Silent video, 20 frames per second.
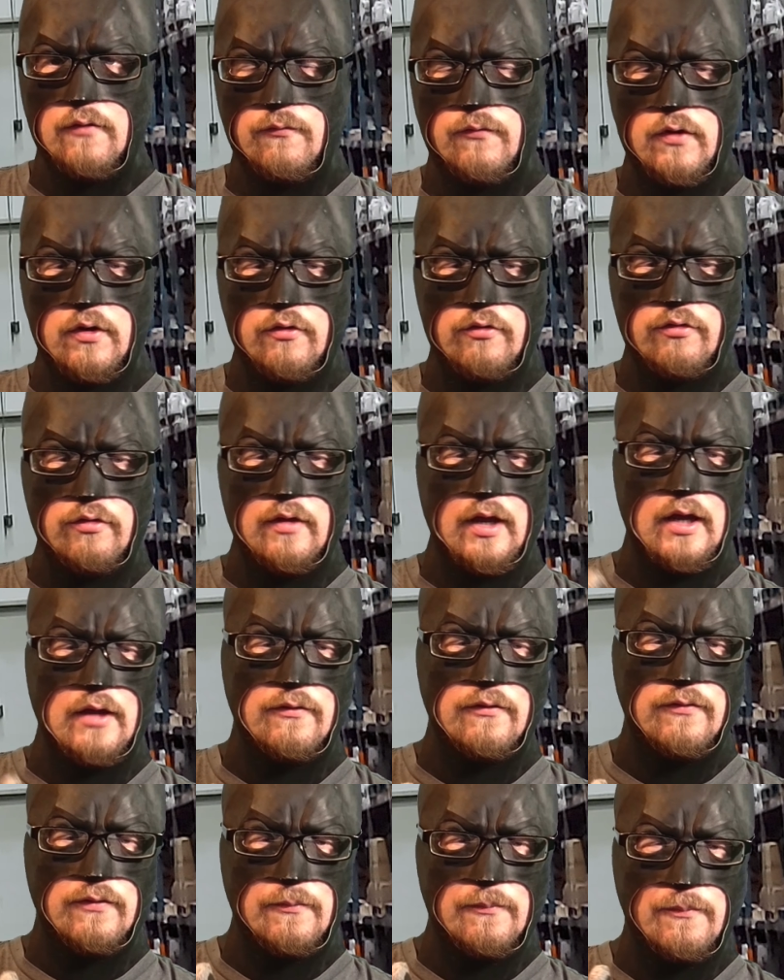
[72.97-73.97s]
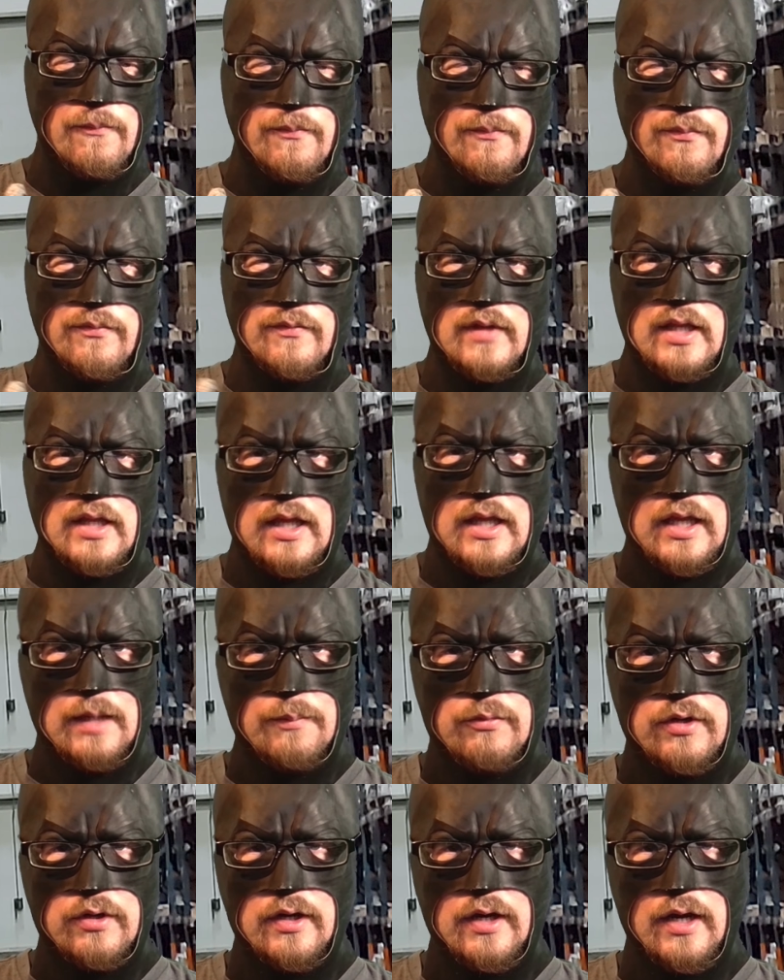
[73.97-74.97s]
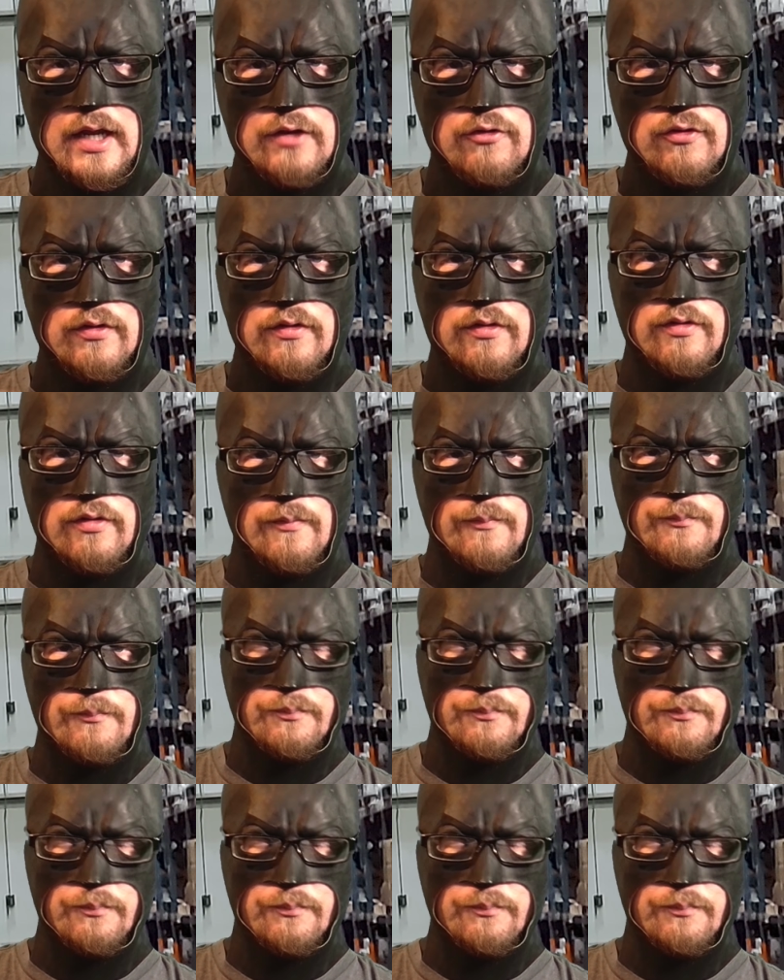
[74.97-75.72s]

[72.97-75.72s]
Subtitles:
First off, keep to your edges.